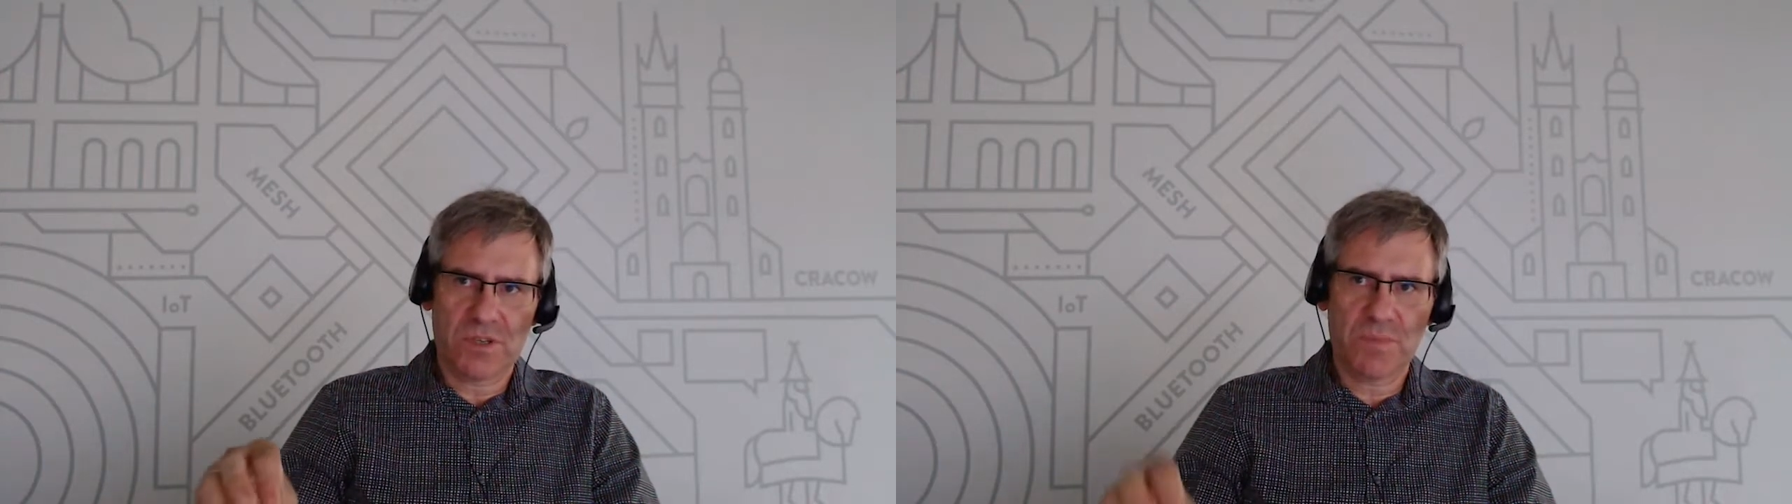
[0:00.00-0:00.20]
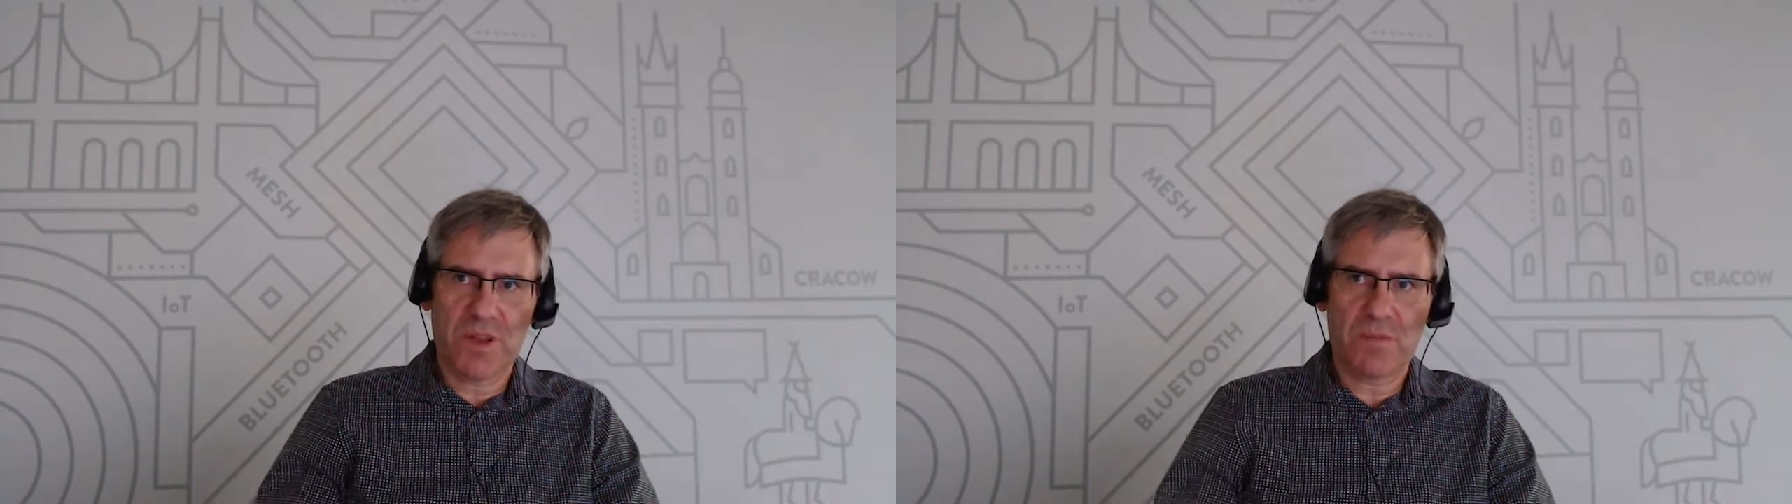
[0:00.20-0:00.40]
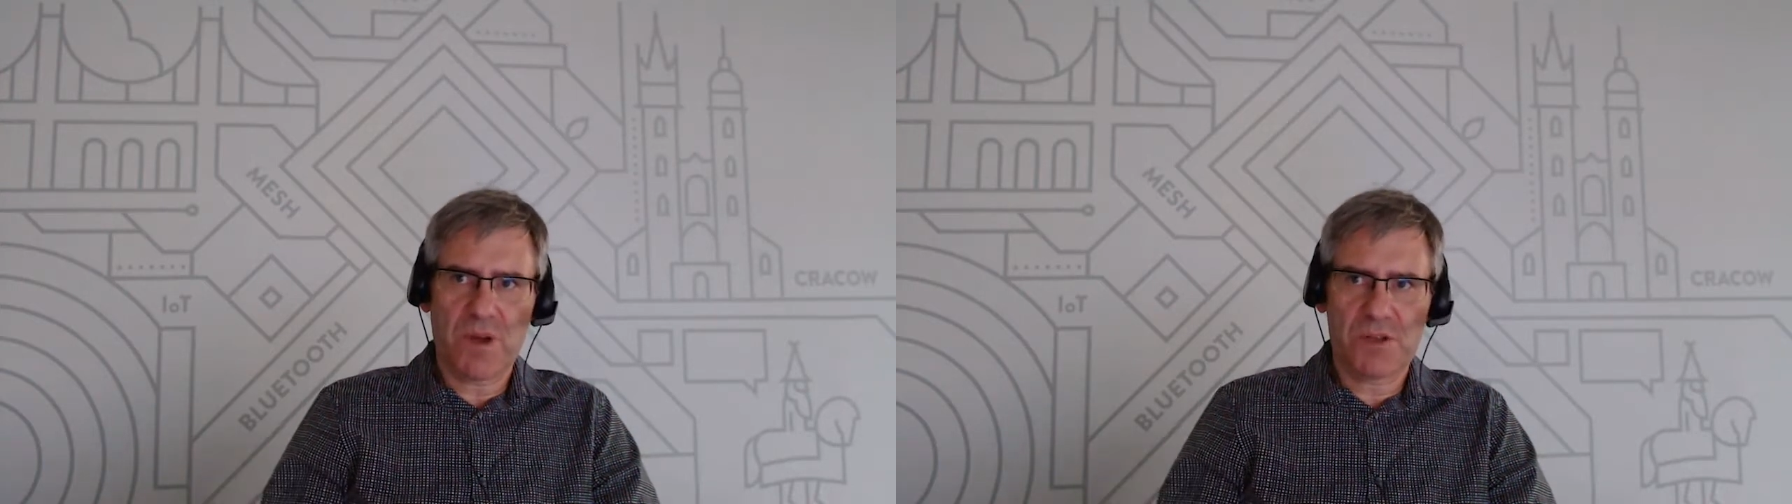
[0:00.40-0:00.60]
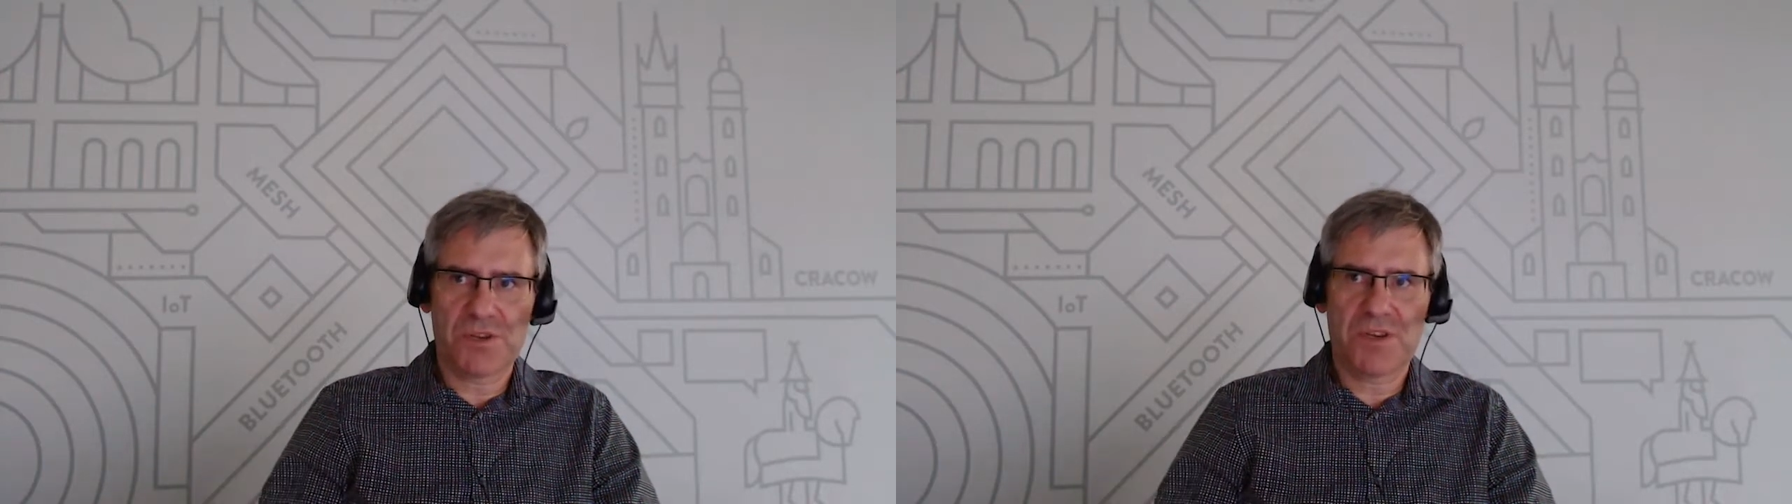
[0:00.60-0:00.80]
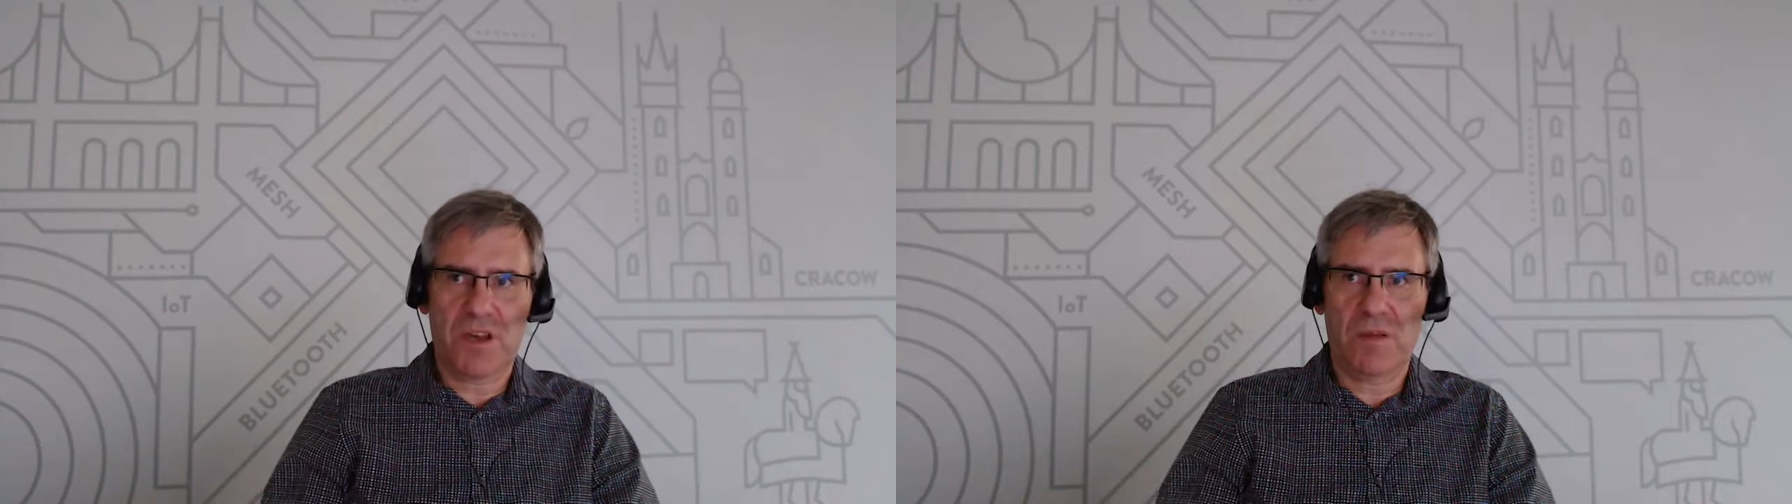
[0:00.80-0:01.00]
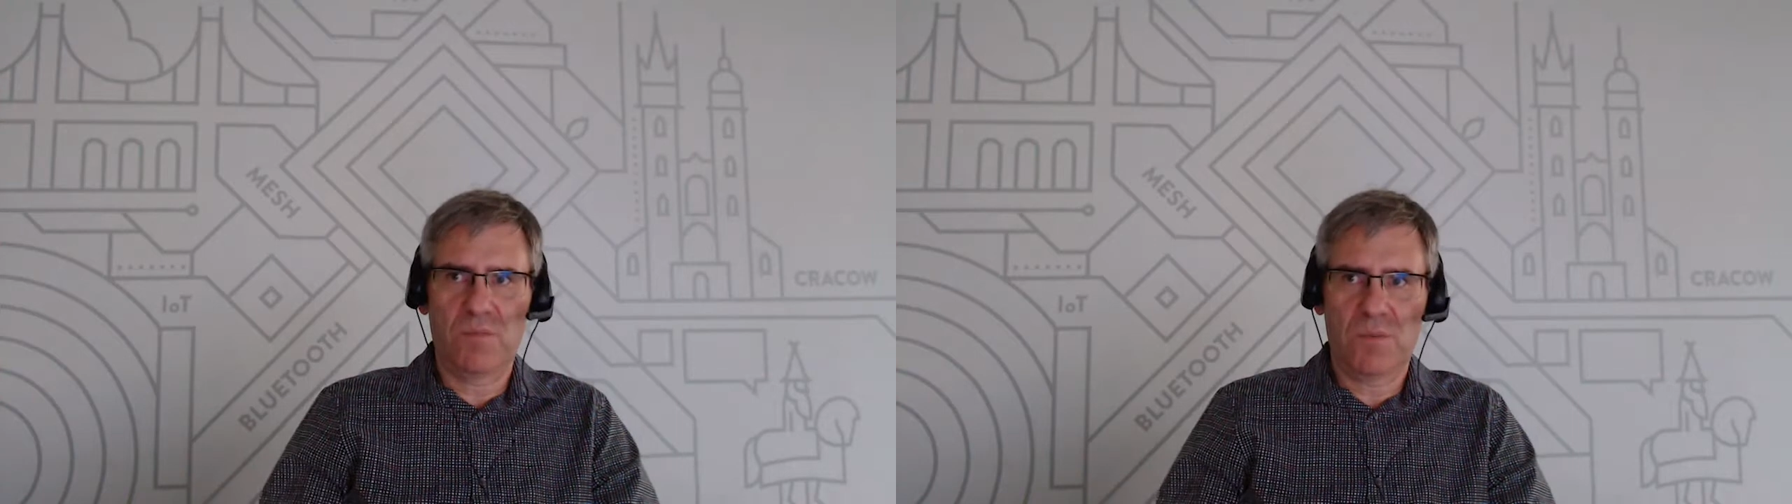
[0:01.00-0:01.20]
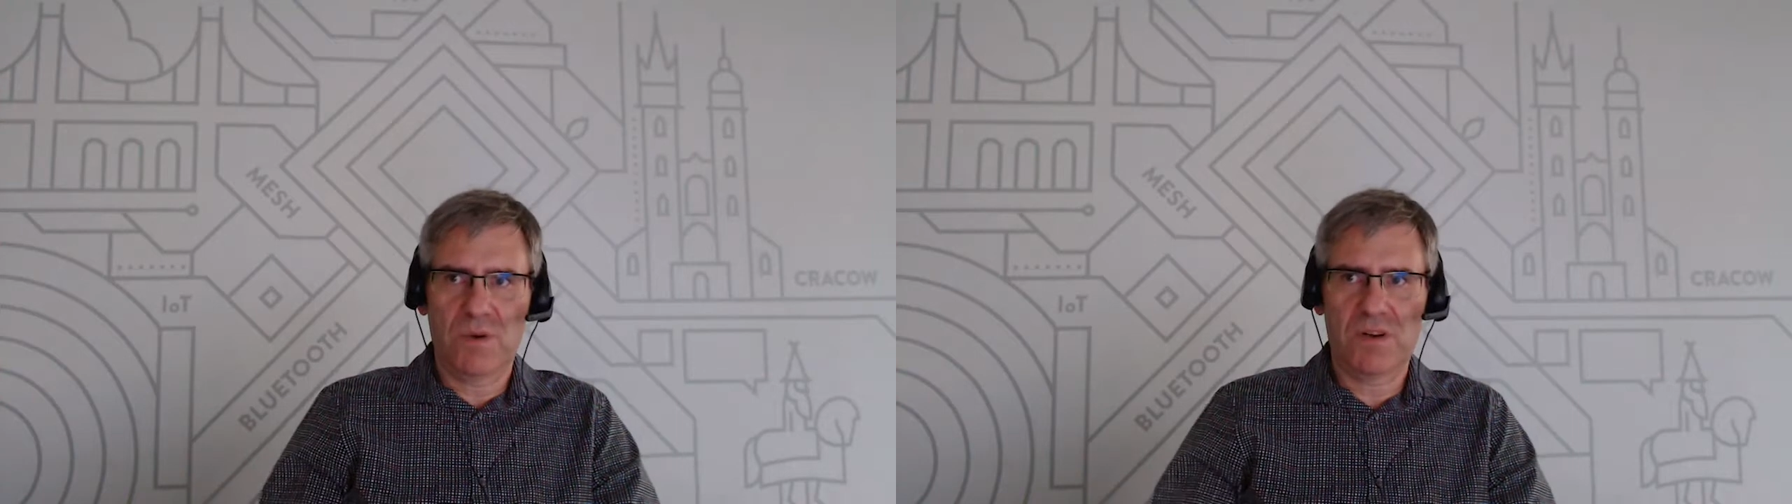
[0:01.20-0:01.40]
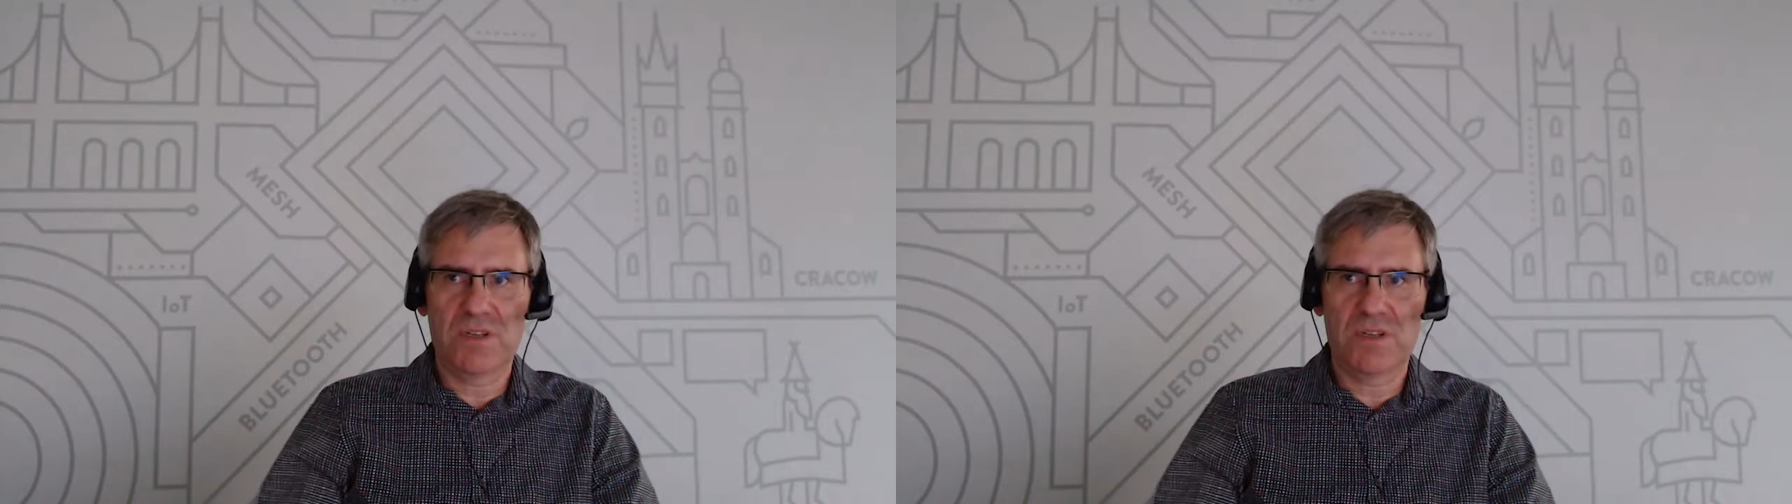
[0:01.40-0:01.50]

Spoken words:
spend much time